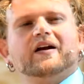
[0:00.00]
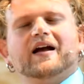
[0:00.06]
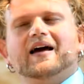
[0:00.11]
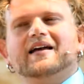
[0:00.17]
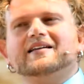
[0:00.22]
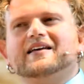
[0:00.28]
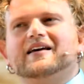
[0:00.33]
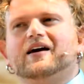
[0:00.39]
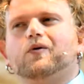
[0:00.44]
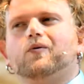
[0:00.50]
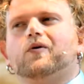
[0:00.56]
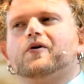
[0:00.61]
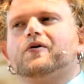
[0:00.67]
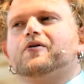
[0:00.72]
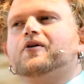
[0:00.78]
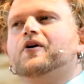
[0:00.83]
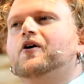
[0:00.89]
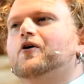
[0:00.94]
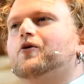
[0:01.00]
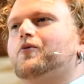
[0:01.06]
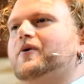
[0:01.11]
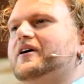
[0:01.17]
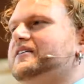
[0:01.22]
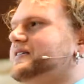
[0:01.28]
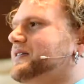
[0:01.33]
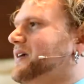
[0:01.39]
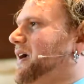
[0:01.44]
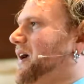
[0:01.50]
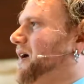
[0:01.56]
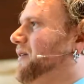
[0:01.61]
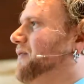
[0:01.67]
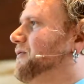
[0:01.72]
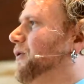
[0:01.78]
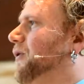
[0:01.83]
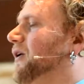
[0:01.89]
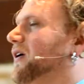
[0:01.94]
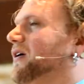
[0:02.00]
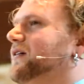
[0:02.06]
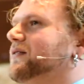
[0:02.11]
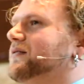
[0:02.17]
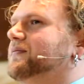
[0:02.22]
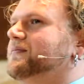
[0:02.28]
an idea worth risking for.